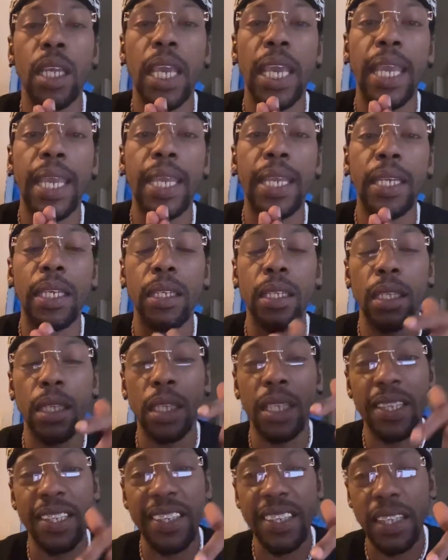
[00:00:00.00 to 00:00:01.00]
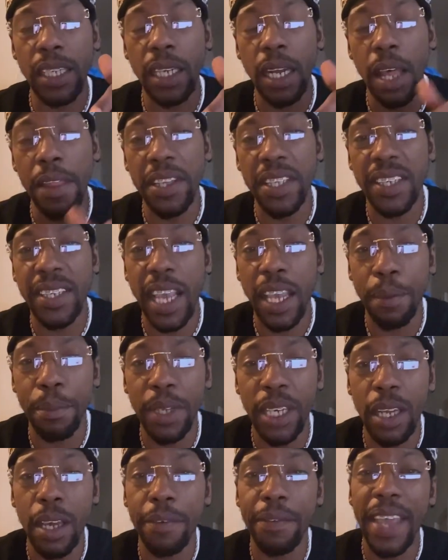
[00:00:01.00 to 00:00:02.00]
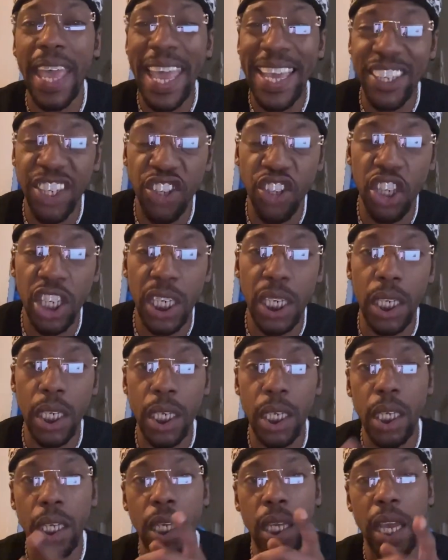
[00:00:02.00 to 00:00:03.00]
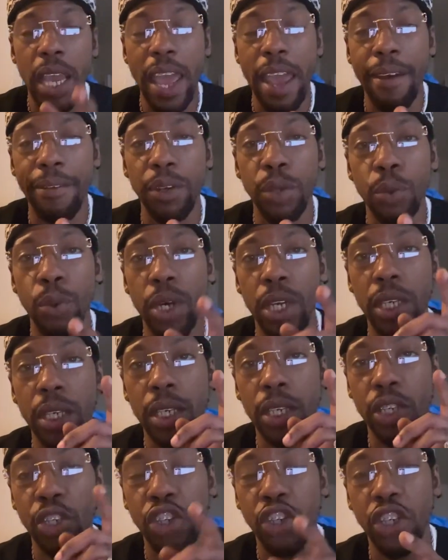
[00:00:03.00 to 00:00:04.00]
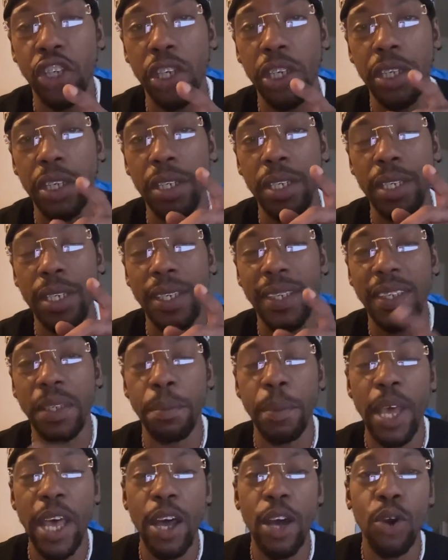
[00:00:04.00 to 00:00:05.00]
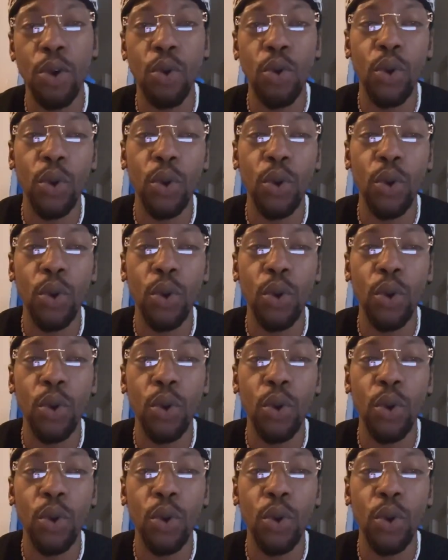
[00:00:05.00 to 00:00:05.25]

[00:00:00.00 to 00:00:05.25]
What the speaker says: And this is another segment of SG. Everyone should smell